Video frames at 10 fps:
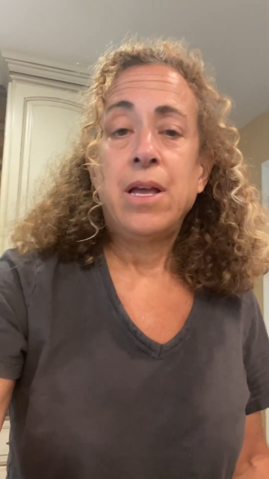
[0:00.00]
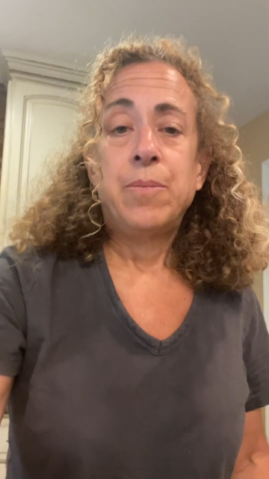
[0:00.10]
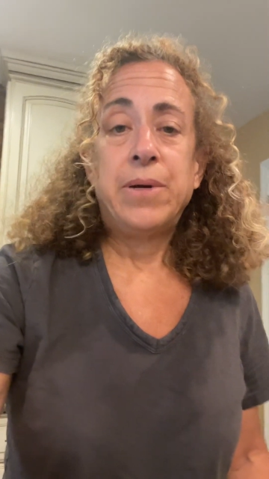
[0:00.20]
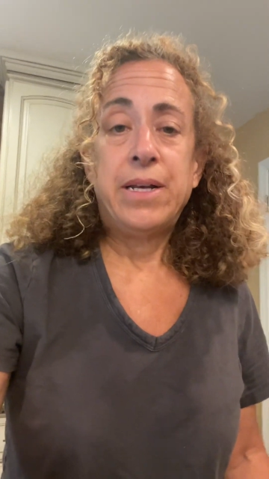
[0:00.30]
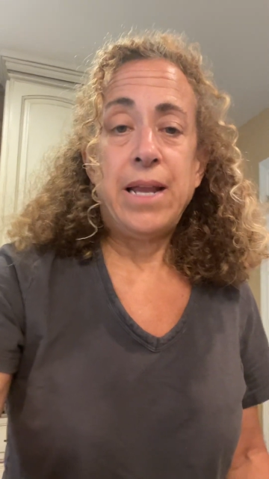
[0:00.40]

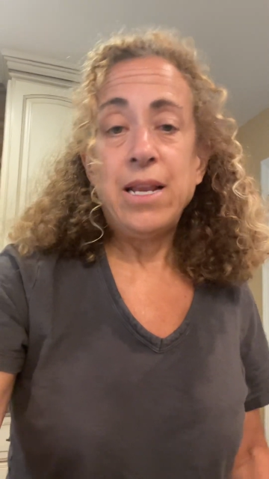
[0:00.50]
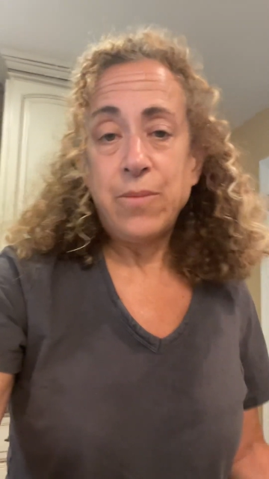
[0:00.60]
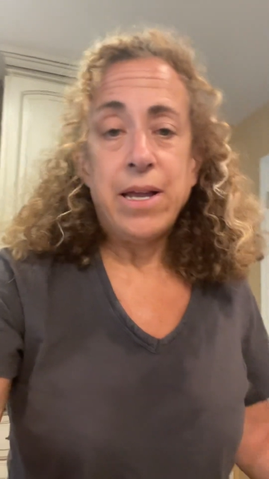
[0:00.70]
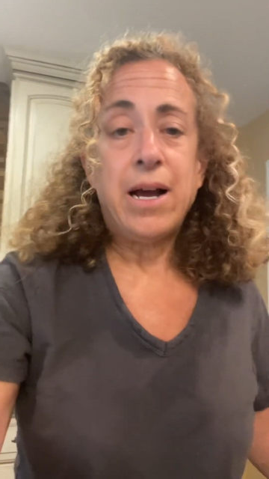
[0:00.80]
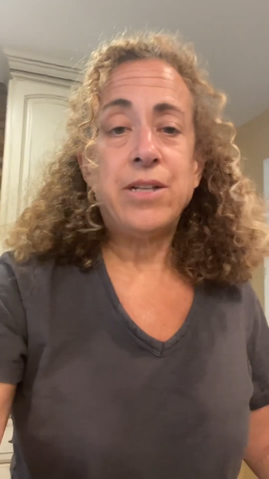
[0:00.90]
But
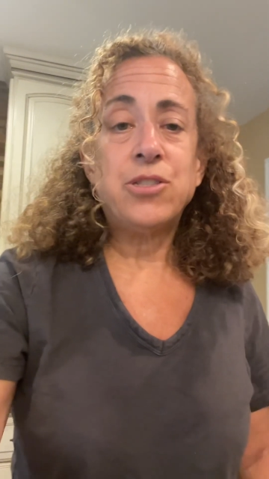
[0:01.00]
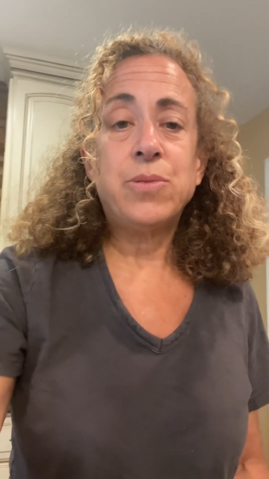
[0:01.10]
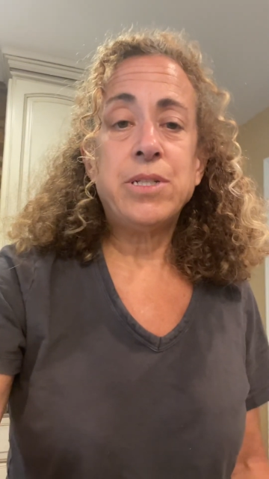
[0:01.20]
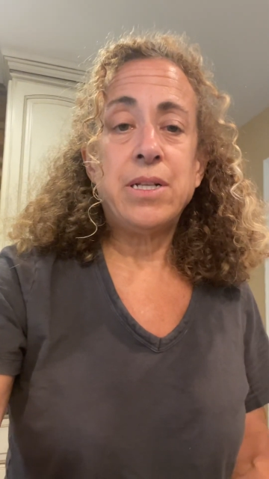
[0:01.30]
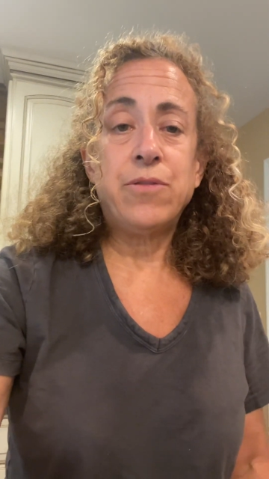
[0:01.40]
anyway, I just
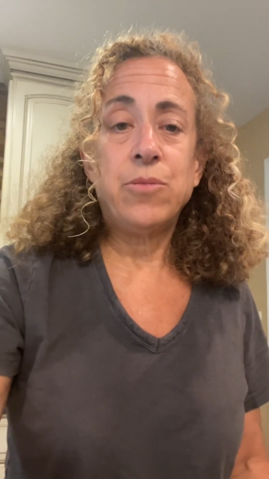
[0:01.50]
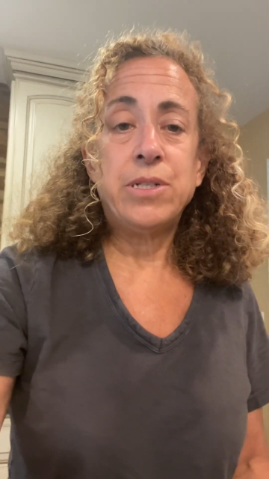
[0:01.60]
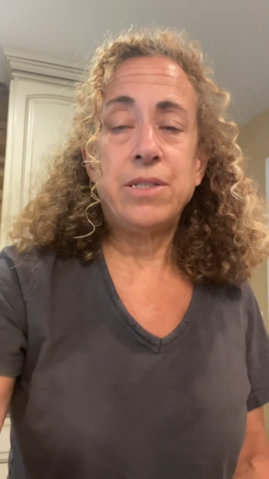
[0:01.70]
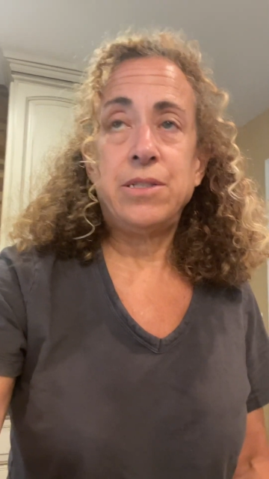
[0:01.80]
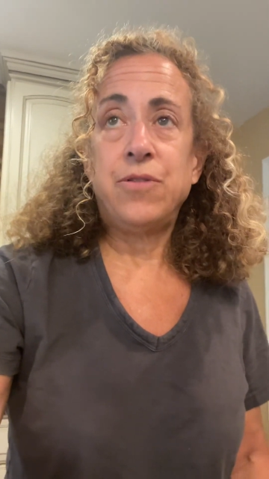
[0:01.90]
wanted everyone
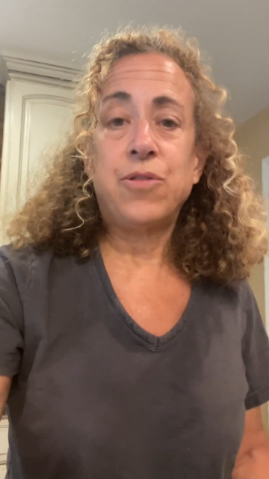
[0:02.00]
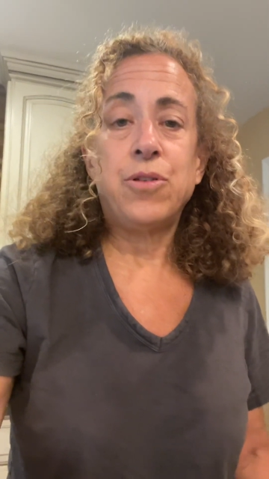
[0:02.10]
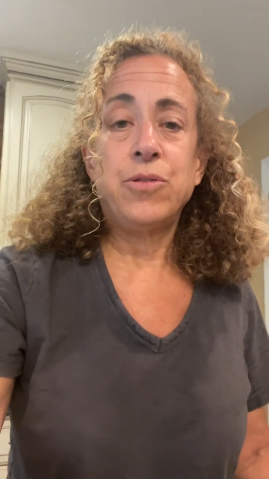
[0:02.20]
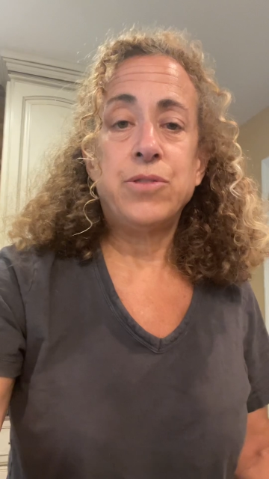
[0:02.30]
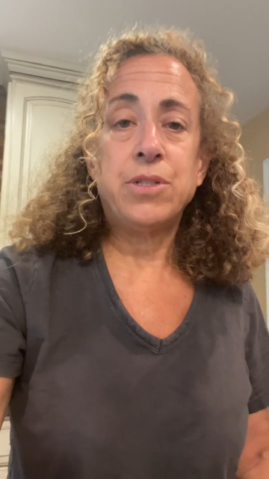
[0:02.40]
to see, for
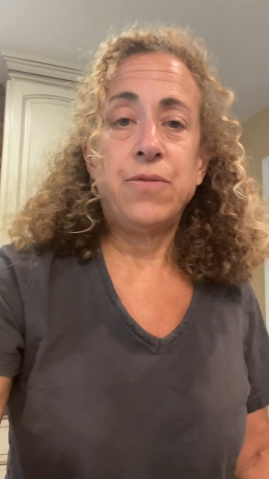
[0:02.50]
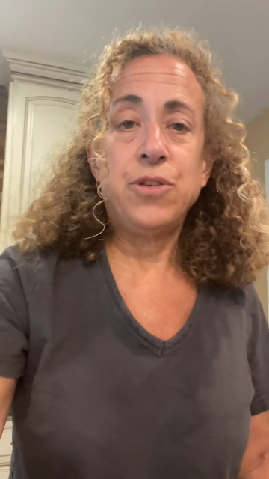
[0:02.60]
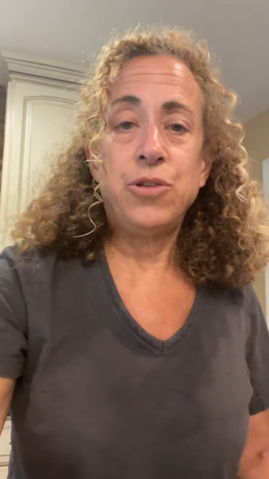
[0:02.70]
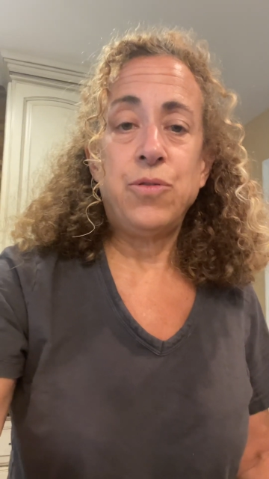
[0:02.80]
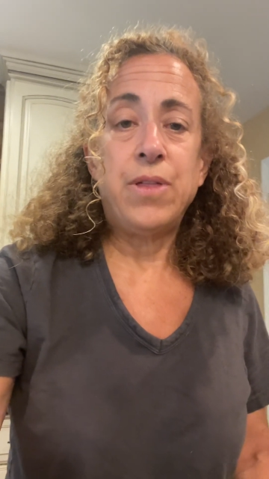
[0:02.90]
those of
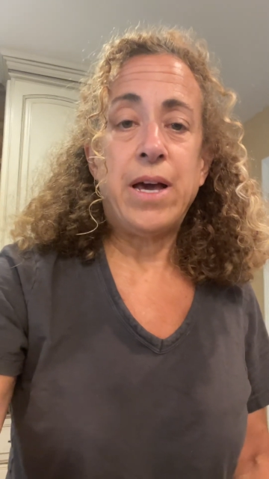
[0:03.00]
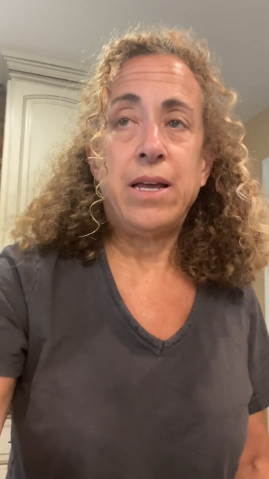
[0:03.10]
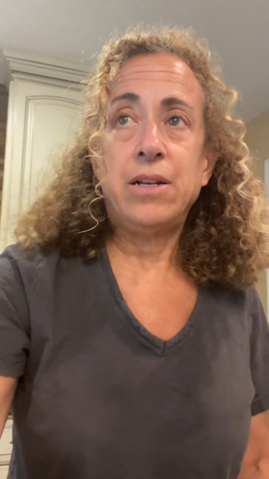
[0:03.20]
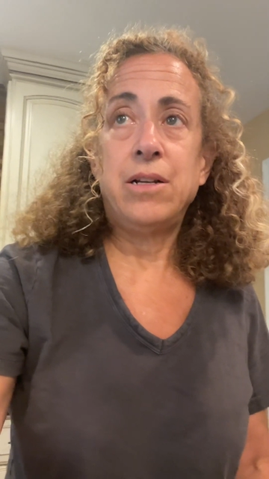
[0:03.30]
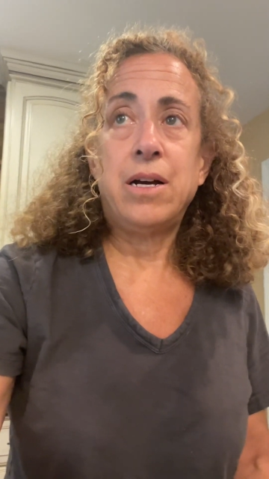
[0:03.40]
you
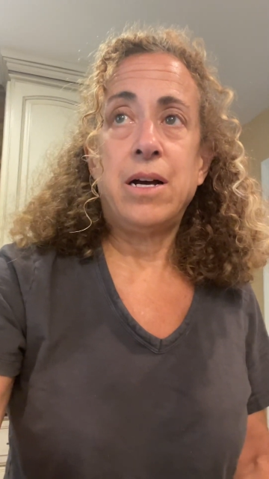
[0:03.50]
that